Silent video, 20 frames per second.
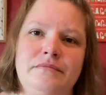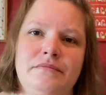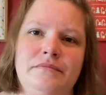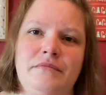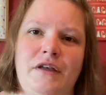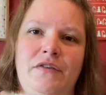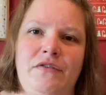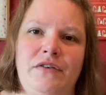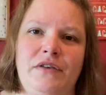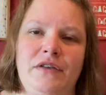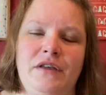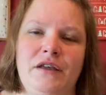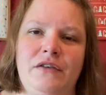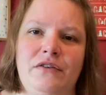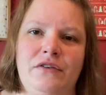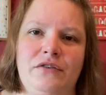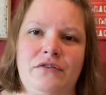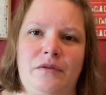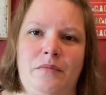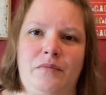I feel like
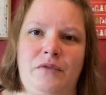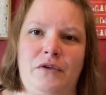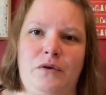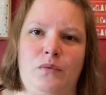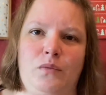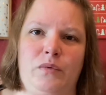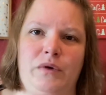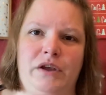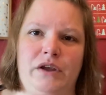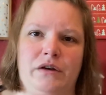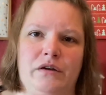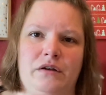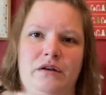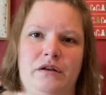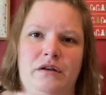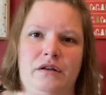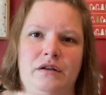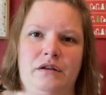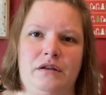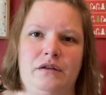there's something weird
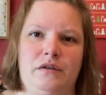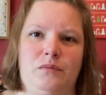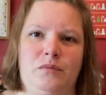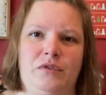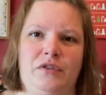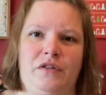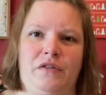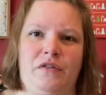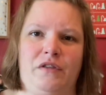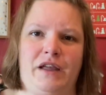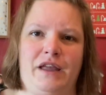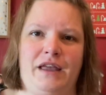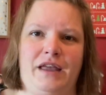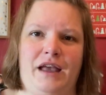with the light